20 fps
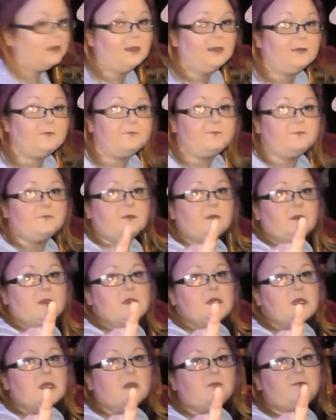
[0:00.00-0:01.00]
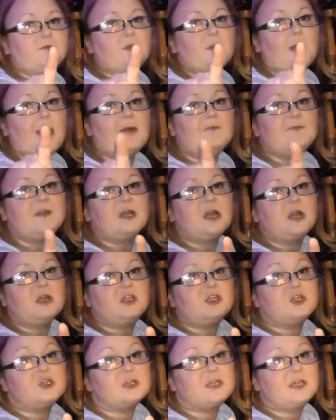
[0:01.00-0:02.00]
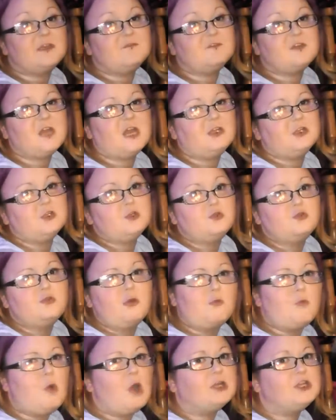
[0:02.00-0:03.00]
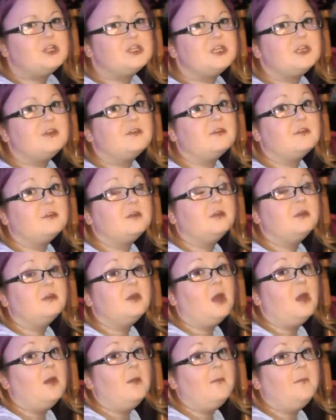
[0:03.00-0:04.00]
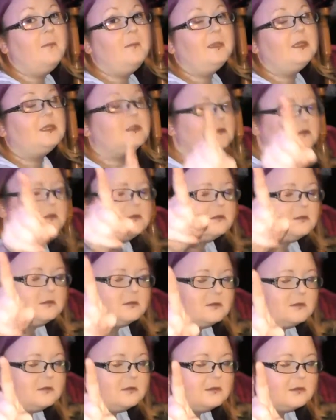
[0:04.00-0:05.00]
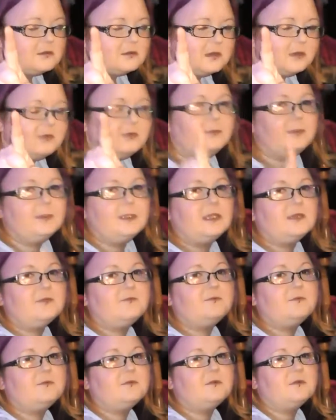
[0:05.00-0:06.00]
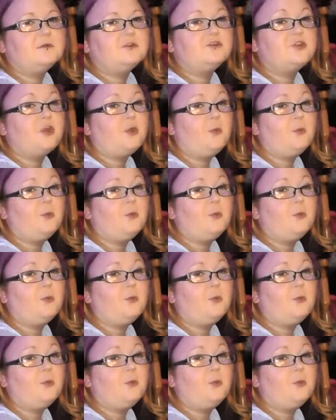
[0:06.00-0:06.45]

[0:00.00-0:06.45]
If, if you haven't got your gift yet, do not watch this. Because there will be gifts on show.